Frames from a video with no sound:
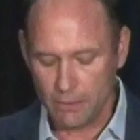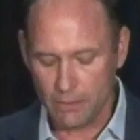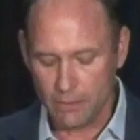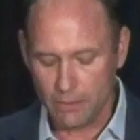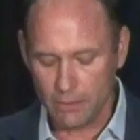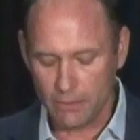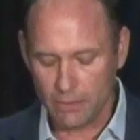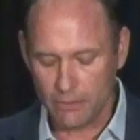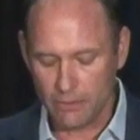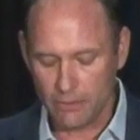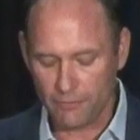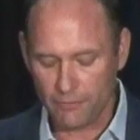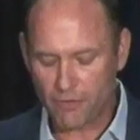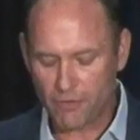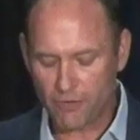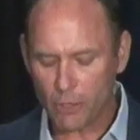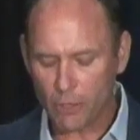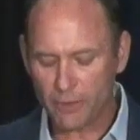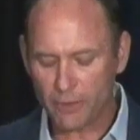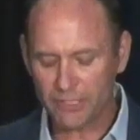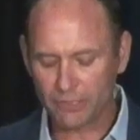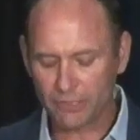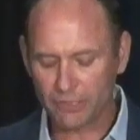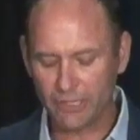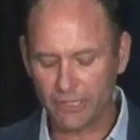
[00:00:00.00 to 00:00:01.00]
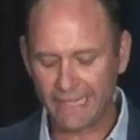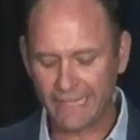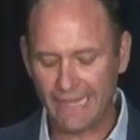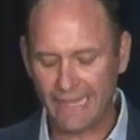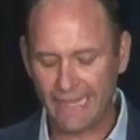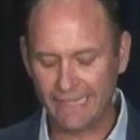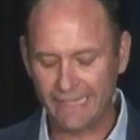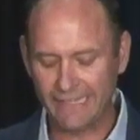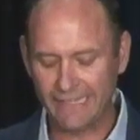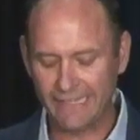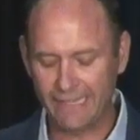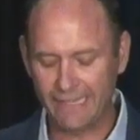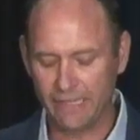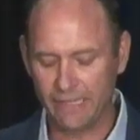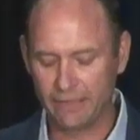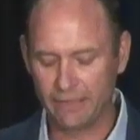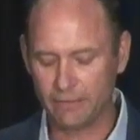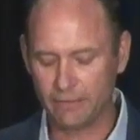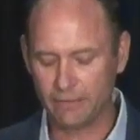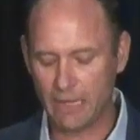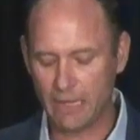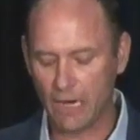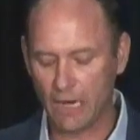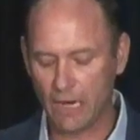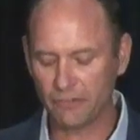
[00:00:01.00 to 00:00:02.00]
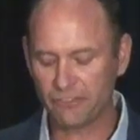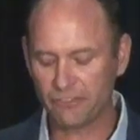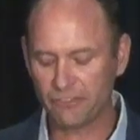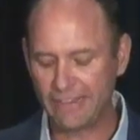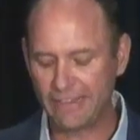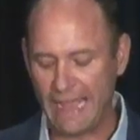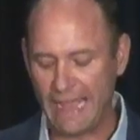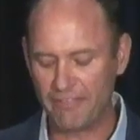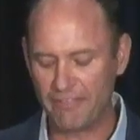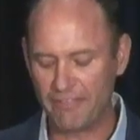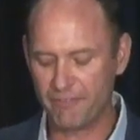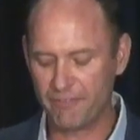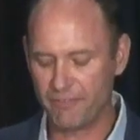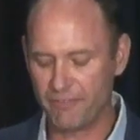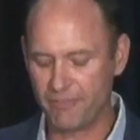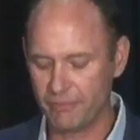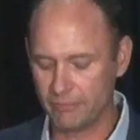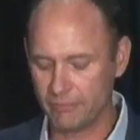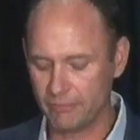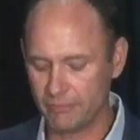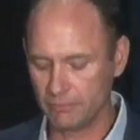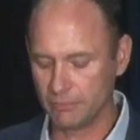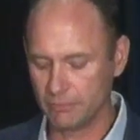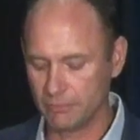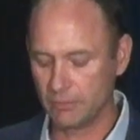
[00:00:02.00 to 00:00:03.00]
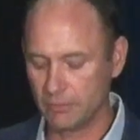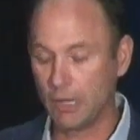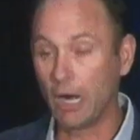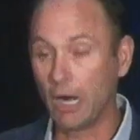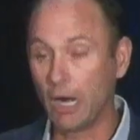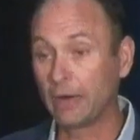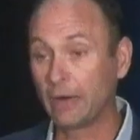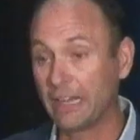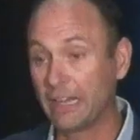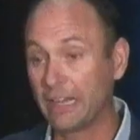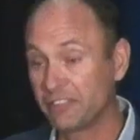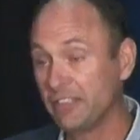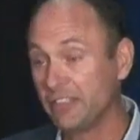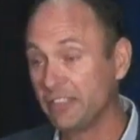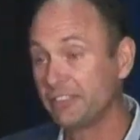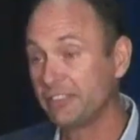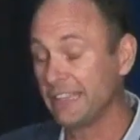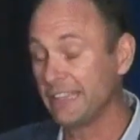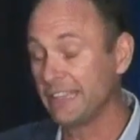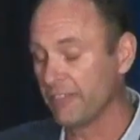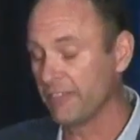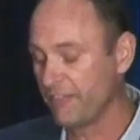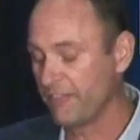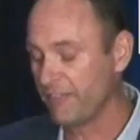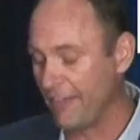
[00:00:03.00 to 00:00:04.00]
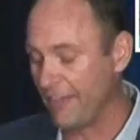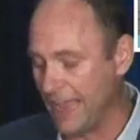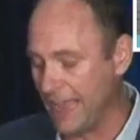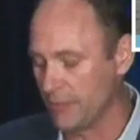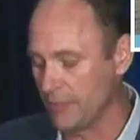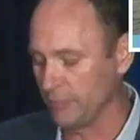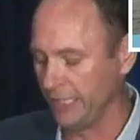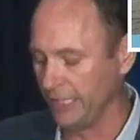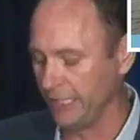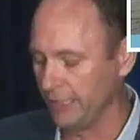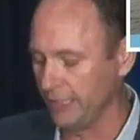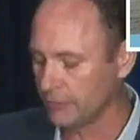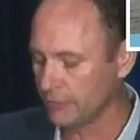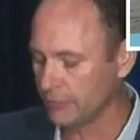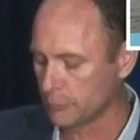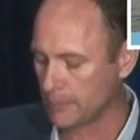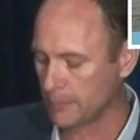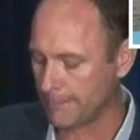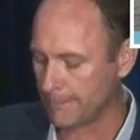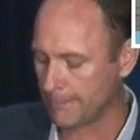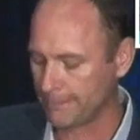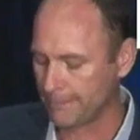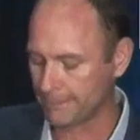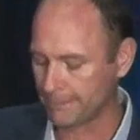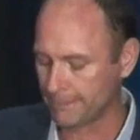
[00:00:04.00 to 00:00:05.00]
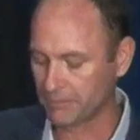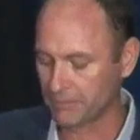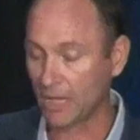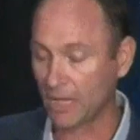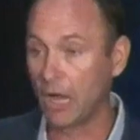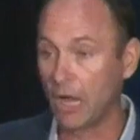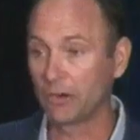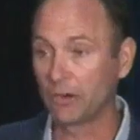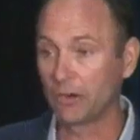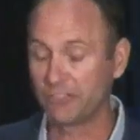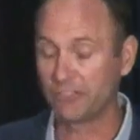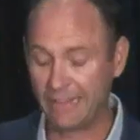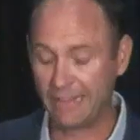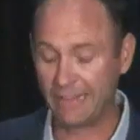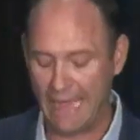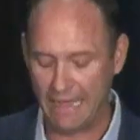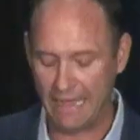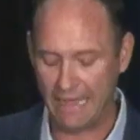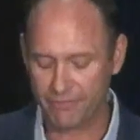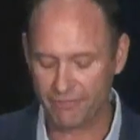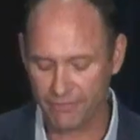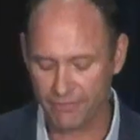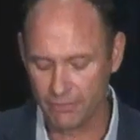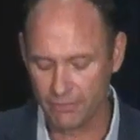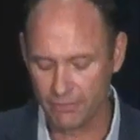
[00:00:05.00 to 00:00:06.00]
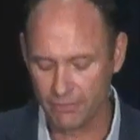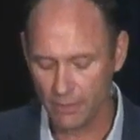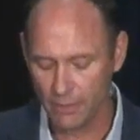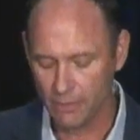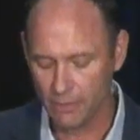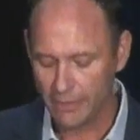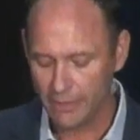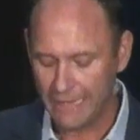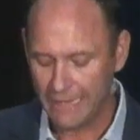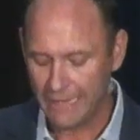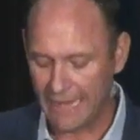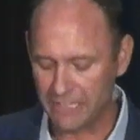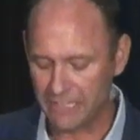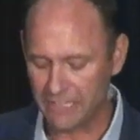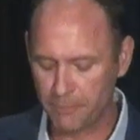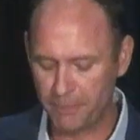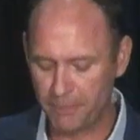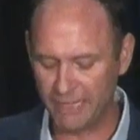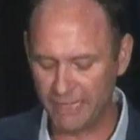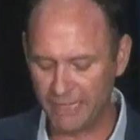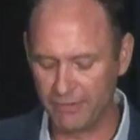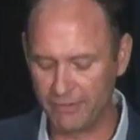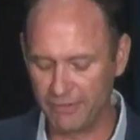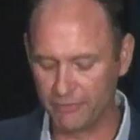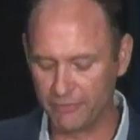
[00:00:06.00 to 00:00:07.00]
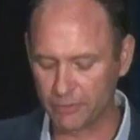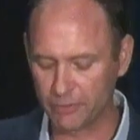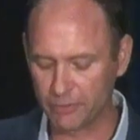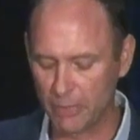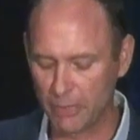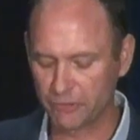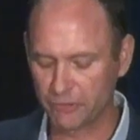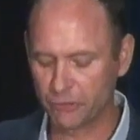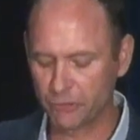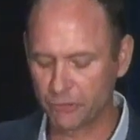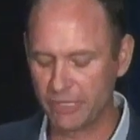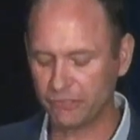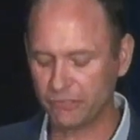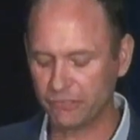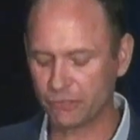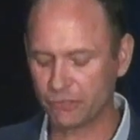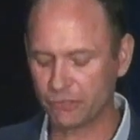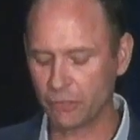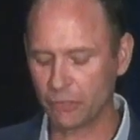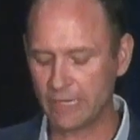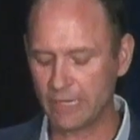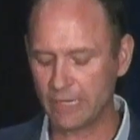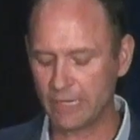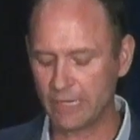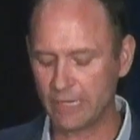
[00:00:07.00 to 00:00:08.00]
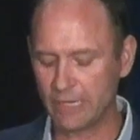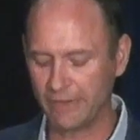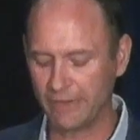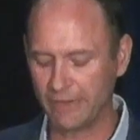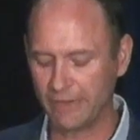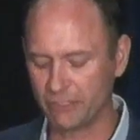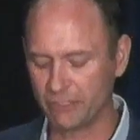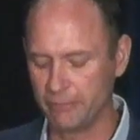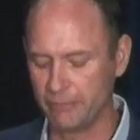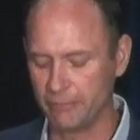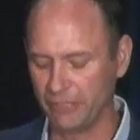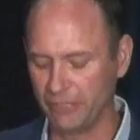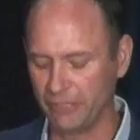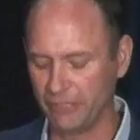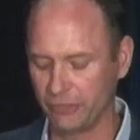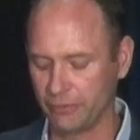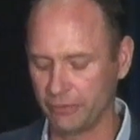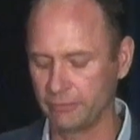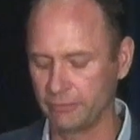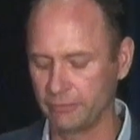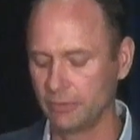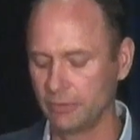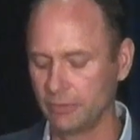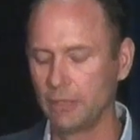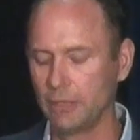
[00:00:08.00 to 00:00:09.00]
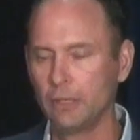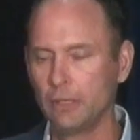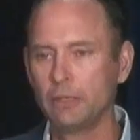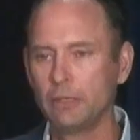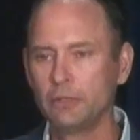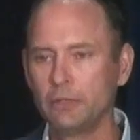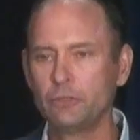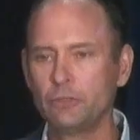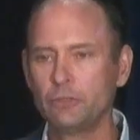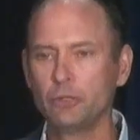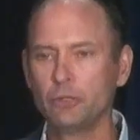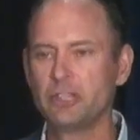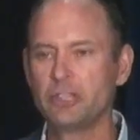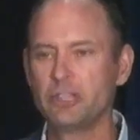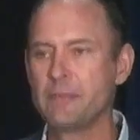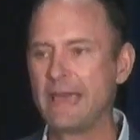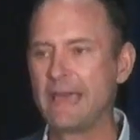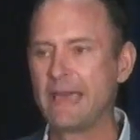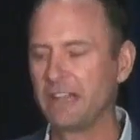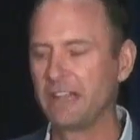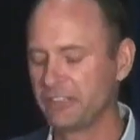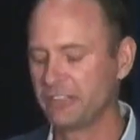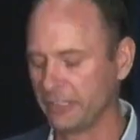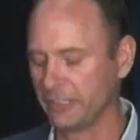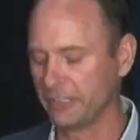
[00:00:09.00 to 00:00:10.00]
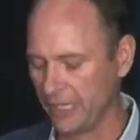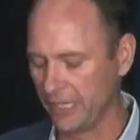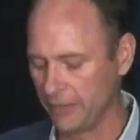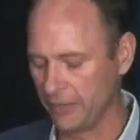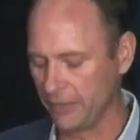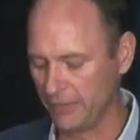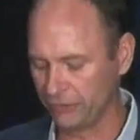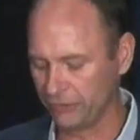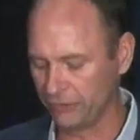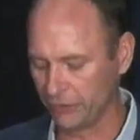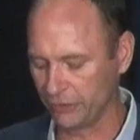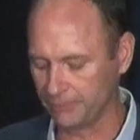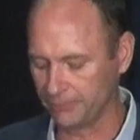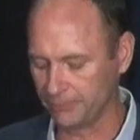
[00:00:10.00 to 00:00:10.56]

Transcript: Following Hurricane Ian, our staff, our SCCF family, our staff, had to pivot from our traditional conservation mission to a humanitarian mission.